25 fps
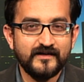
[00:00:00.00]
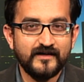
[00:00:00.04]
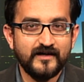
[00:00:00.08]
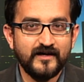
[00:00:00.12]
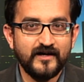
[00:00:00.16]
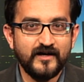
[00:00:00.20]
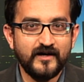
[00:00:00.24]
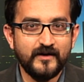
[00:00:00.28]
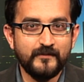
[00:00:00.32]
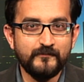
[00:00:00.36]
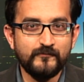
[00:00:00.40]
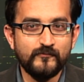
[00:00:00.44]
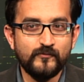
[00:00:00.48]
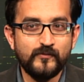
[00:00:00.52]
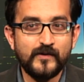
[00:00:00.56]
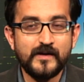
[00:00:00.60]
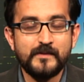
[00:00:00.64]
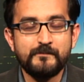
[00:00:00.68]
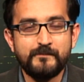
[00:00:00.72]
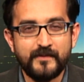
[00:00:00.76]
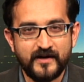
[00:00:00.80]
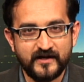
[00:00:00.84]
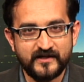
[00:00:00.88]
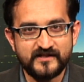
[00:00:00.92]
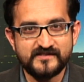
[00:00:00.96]
When
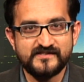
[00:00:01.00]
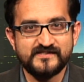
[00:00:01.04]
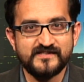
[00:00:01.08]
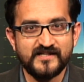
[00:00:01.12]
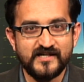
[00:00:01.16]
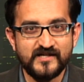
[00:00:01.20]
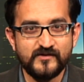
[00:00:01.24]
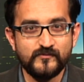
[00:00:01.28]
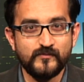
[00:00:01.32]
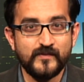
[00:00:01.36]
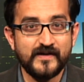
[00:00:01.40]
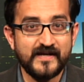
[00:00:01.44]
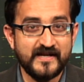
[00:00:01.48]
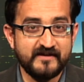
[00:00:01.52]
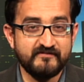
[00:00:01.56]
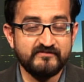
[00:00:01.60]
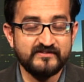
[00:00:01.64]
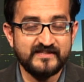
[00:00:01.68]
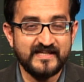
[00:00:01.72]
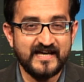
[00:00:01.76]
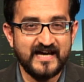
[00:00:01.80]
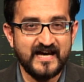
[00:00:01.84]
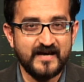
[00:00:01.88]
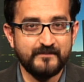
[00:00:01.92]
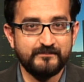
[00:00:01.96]
Pakistan, whenever
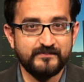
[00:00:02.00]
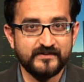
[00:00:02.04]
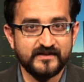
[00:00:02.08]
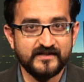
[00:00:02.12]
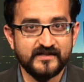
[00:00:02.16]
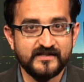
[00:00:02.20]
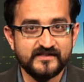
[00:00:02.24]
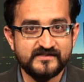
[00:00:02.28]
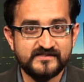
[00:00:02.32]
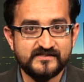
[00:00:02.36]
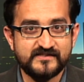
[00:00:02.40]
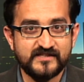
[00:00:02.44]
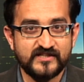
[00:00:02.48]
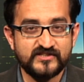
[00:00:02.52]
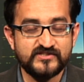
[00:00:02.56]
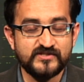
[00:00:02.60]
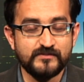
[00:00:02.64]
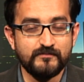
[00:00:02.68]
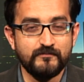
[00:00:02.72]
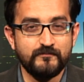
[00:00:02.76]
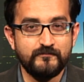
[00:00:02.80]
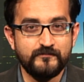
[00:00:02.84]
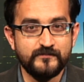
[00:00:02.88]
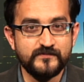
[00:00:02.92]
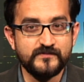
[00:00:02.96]
they happen, it's such a
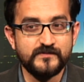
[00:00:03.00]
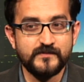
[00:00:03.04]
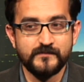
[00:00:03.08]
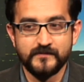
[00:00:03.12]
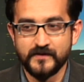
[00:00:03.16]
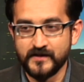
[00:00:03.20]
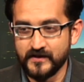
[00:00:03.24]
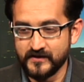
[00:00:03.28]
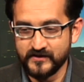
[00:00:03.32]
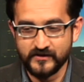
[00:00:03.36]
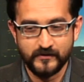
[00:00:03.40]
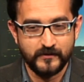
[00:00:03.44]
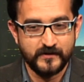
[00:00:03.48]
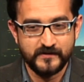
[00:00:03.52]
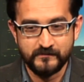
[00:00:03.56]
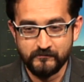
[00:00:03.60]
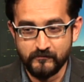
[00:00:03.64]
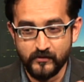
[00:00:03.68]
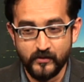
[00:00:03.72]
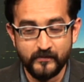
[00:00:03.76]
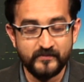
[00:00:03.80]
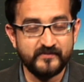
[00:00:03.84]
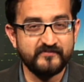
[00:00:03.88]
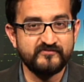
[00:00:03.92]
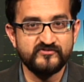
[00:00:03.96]
a
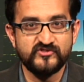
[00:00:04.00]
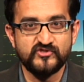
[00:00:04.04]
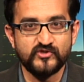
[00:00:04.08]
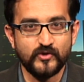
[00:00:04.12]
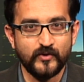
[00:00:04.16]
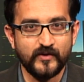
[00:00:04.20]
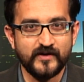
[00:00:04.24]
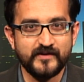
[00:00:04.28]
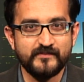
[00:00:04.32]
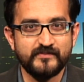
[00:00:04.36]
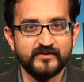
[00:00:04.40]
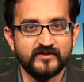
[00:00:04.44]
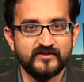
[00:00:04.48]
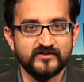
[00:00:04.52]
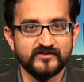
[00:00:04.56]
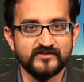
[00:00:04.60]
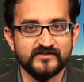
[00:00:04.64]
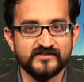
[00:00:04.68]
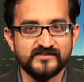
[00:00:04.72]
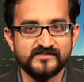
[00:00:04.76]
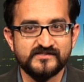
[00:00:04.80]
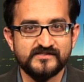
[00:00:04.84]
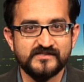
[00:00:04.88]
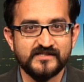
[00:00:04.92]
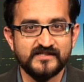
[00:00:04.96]
moment of joy
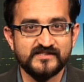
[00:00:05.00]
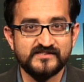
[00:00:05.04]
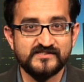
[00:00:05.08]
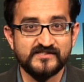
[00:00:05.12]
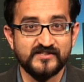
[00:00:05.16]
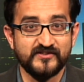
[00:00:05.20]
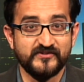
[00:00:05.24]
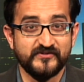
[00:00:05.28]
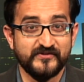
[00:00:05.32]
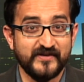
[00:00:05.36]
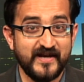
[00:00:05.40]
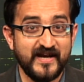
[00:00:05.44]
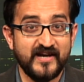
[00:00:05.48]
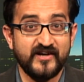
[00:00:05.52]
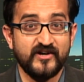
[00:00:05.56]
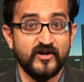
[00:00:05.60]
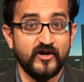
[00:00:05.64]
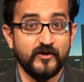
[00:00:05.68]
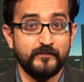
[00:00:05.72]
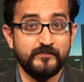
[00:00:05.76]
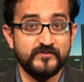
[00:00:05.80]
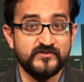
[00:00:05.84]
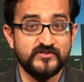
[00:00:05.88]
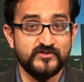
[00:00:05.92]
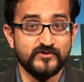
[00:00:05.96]
because it's a rare
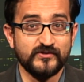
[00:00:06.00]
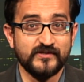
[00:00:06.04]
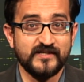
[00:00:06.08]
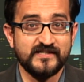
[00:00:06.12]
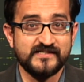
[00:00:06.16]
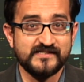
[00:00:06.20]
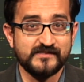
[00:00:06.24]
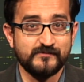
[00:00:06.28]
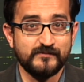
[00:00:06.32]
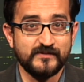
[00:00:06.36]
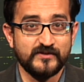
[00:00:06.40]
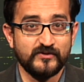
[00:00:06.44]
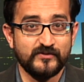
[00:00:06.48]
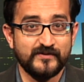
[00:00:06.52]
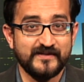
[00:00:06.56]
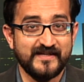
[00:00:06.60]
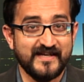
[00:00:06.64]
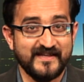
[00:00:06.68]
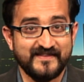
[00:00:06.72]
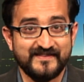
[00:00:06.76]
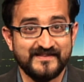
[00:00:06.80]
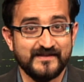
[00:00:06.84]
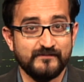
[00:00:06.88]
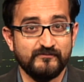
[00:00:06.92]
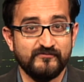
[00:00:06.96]
opportunity. We don't
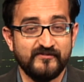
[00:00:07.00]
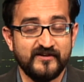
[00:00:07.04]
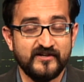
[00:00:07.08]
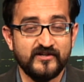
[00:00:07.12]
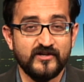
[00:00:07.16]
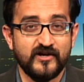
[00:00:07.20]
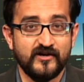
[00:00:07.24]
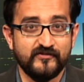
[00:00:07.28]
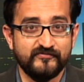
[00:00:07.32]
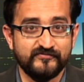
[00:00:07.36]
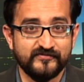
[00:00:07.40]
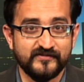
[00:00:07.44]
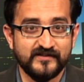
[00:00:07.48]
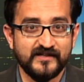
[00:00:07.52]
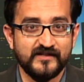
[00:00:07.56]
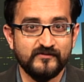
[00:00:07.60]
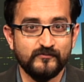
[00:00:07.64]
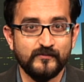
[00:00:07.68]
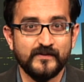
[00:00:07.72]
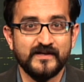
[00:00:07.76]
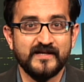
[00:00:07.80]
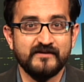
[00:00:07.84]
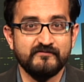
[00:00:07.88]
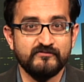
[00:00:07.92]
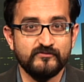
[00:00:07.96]
get them very often, and
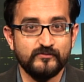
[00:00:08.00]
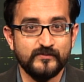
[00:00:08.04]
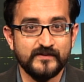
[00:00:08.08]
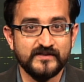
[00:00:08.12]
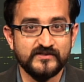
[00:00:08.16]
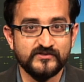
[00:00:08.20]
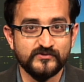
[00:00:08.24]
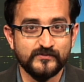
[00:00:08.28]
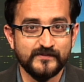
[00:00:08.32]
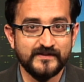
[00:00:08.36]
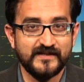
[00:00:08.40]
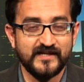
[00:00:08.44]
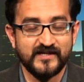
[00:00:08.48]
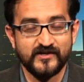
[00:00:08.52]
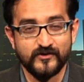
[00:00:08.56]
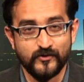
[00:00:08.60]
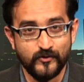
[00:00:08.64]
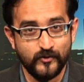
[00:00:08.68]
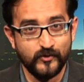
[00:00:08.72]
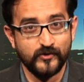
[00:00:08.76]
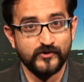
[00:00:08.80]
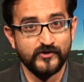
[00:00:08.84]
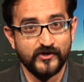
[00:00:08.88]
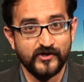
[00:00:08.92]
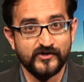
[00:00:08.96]
whenever we do, we can
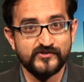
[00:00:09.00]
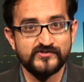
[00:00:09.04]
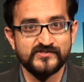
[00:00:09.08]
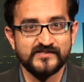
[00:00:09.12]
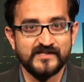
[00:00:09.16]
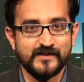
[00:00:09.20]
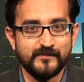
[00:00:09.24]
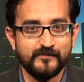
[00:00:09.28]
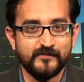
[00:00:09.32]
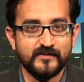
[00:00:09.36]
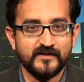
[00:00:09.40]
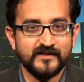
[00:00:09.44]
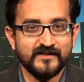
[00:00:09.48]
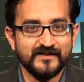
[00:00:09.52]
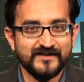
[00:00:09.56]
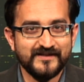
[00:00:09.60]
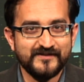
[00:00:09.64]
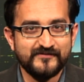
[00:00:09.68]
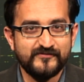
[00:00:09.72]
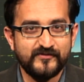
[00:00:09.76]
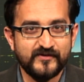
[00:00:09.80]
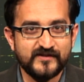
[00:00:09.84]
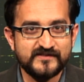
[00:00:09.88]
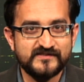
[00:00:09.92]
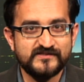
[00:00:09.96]
hold on to them
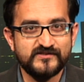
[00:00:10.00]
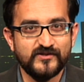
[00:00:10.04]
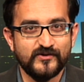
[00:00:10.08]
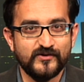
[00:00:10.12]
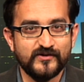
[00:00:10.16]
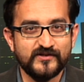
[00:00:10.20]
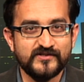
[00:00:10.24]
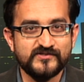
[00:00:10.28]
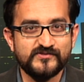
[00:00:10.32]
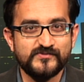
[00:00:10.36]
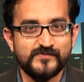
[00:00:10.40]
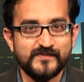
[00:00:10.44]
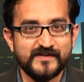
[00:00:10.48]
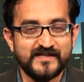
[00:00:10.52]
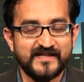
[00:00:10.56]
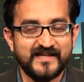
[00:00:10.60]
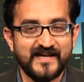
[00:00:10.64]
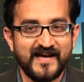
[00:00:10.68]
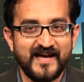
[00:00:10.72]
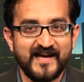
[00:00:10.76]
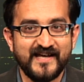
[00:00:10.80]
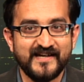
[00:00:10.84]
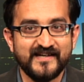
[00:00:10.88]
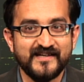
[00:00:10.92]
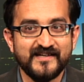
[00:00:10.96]
for as long as we
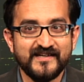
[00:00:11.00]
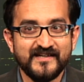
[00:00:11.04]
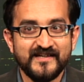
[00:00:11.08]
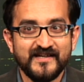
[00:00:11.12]
can.